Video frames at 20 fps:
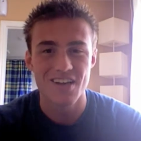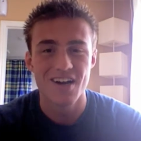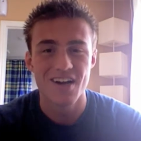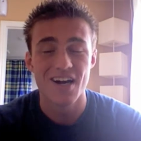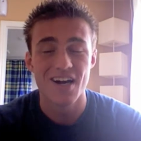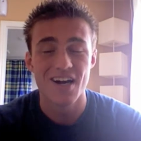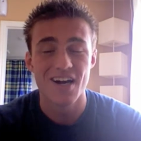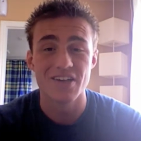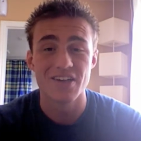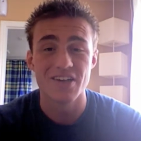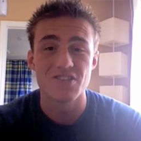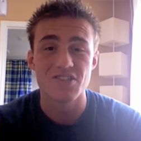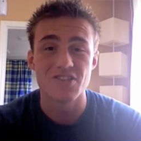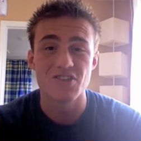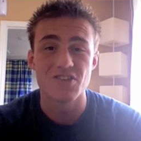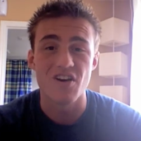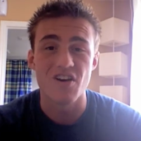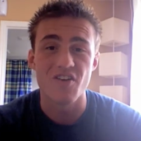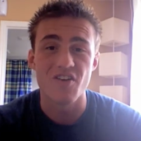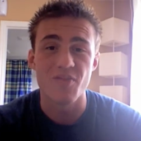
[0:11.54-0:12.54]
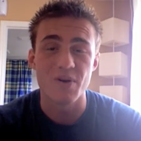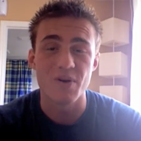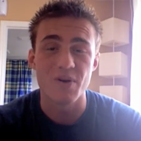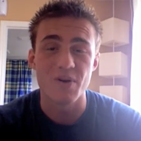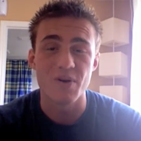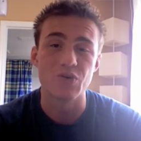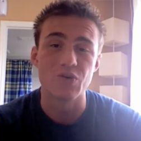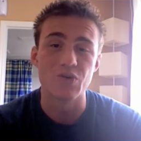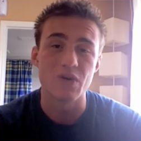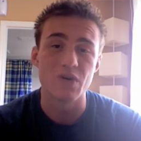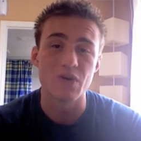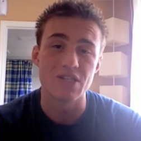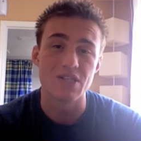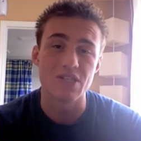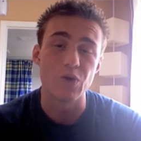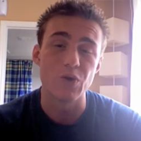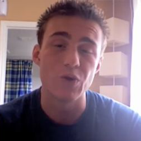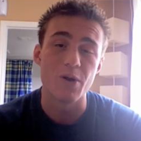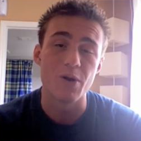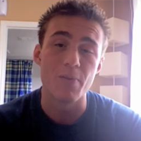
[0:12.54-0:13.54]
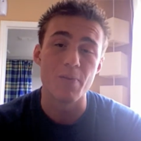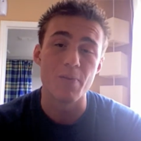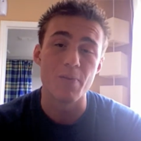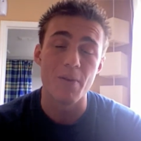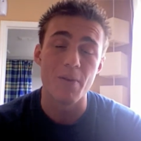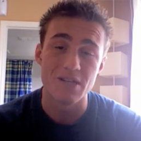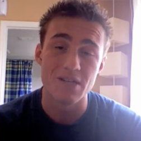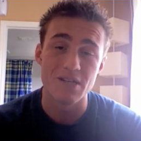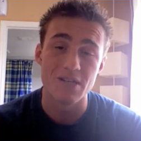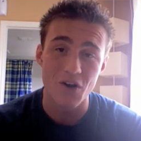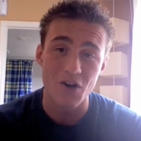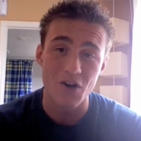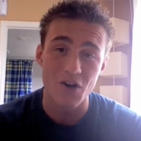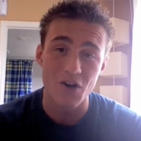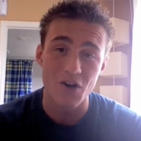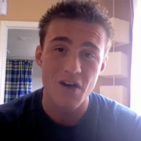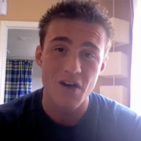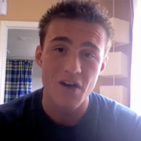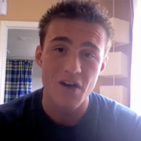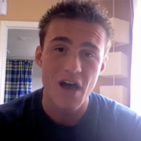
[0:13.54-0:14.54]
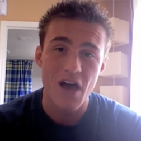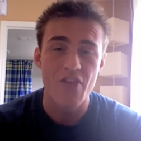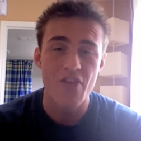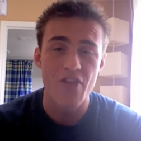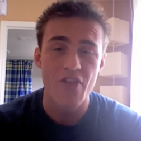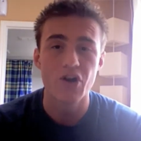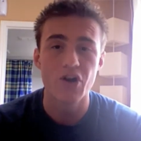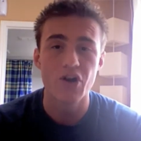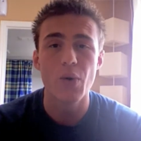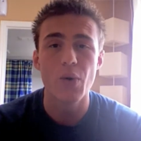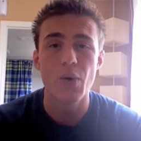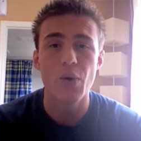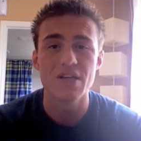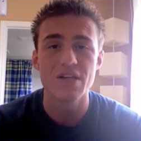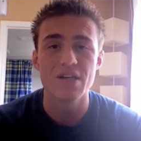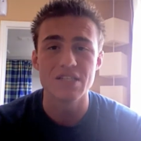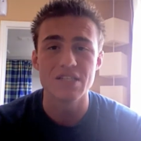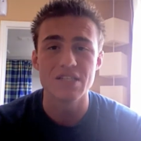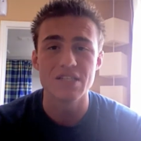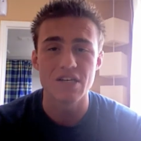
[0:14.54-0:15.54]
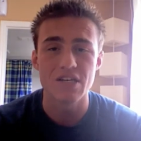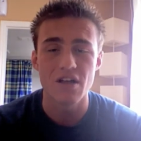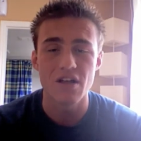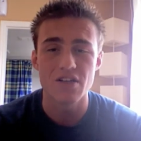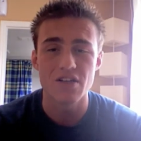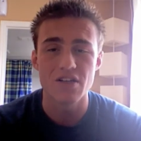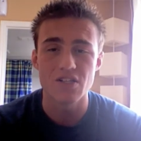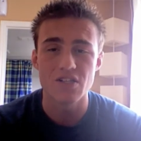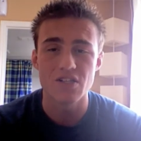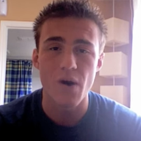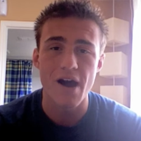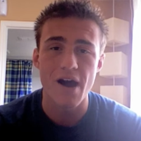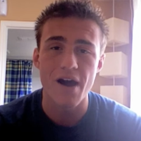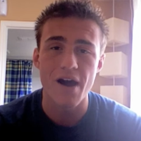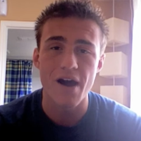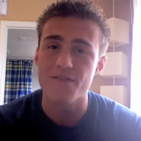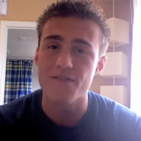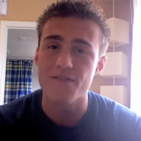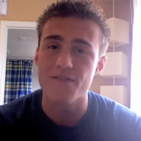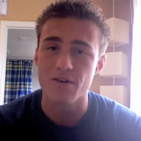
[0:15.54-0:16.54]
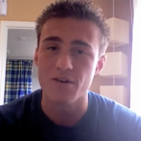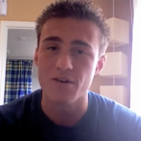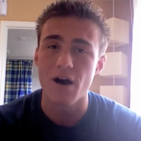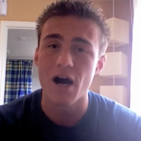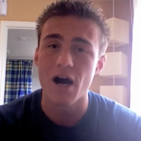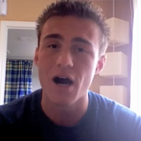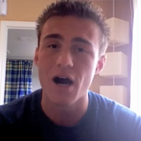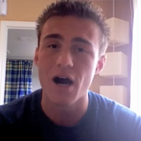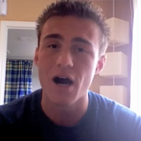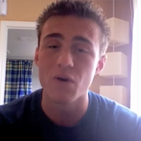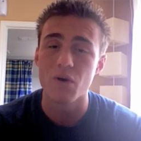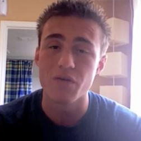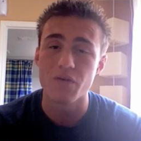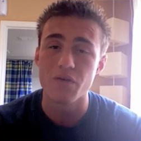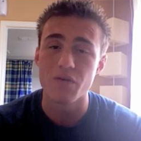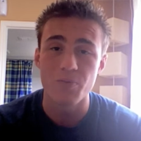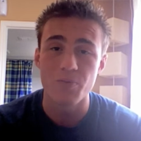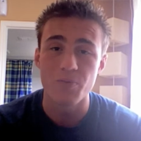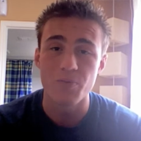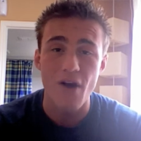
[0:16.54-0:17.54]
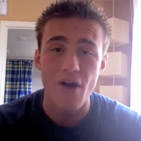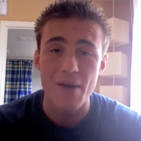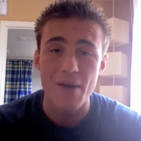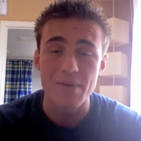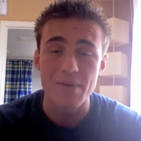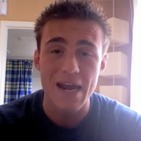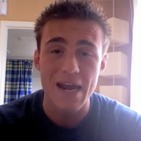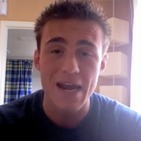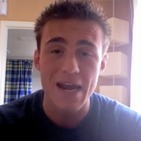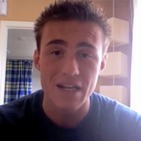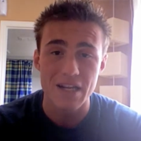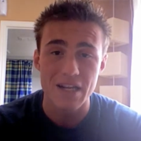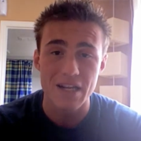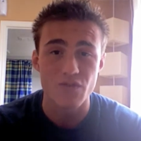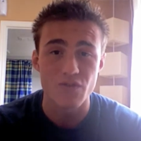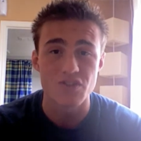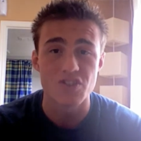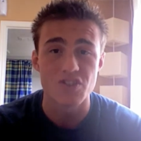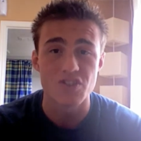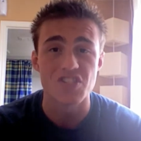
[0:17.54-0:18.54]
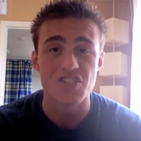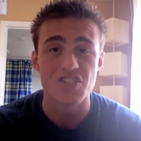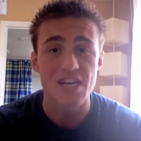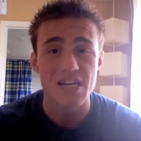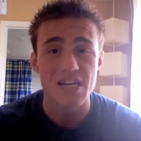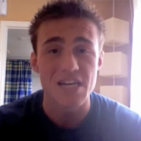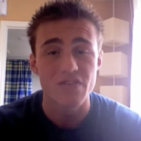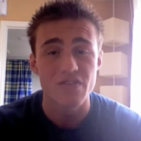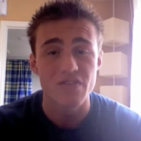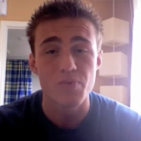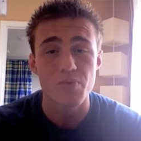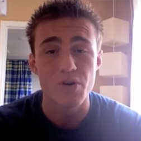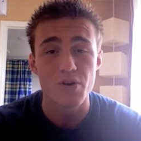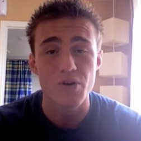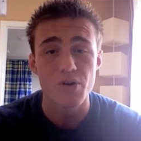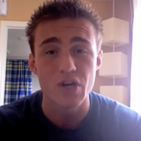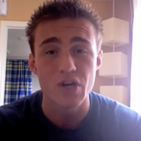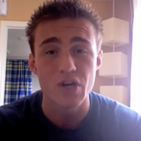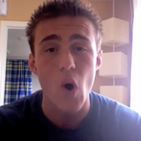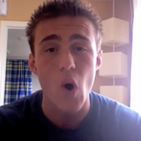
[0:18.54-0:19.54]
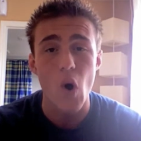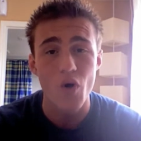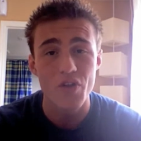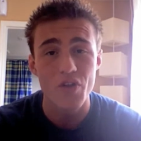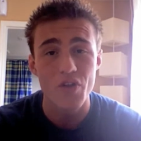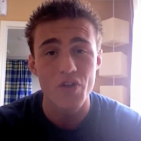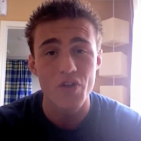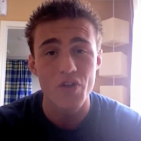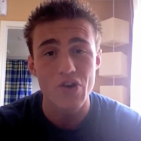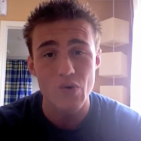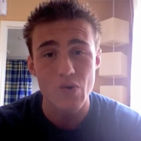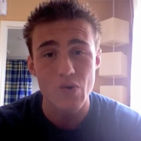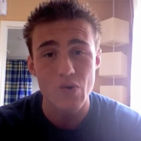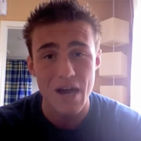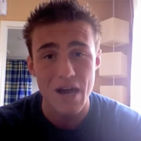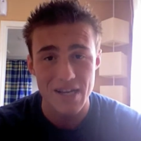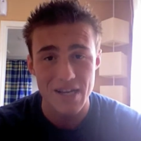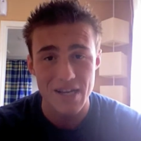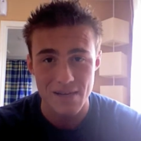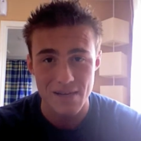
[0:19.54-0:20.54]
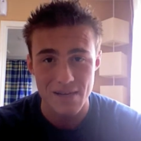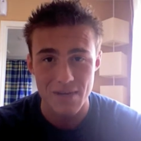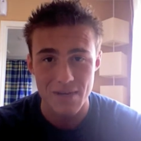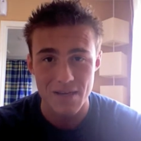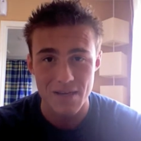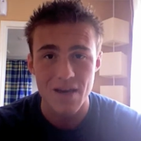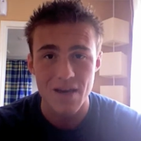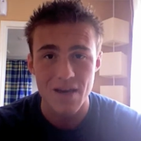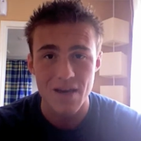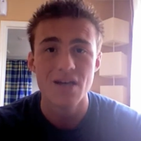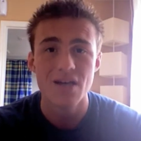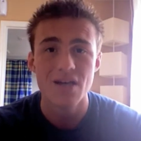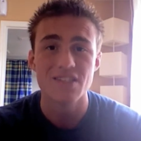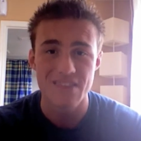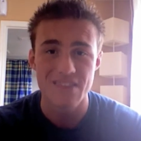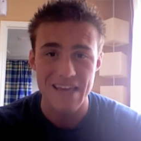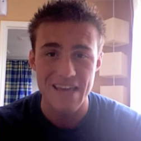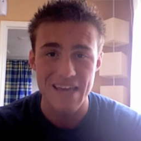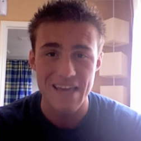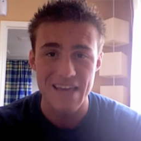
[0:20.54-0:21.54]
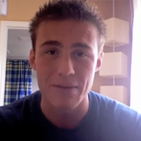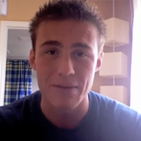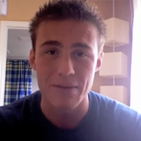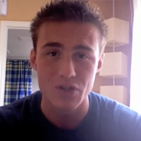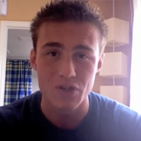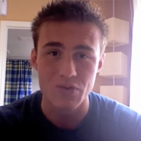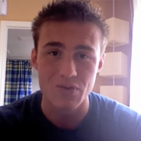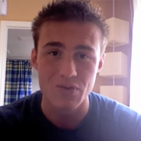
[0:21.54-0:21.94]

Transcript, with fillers: I'd like to start off by telling you guys a little bit about myself, and then I'll go into detail as to why I feel I am one of your prime candidates for successfully putting all the gear you guys send me to the absolute